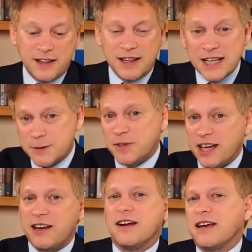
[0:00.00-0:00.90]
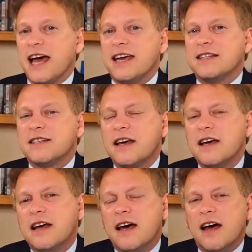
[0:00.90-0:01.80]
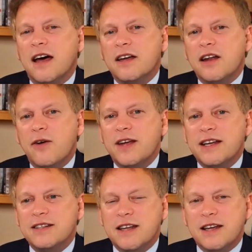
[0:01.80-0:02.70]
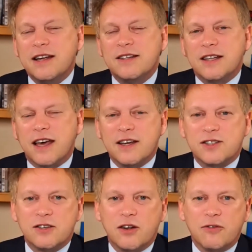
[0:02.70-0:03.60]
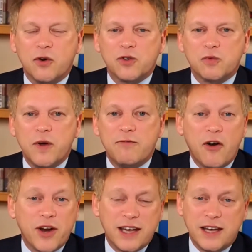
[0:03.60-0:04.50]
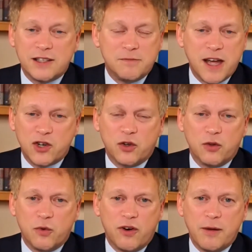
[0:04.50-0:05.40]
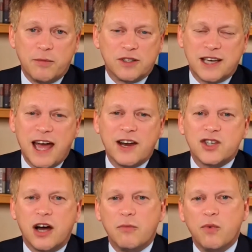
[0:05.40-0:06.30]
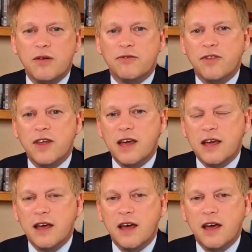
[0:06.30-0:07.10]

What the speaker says: And in this particular case, it is the case that, of course, we're very keen to make sure that we're able to catch up with the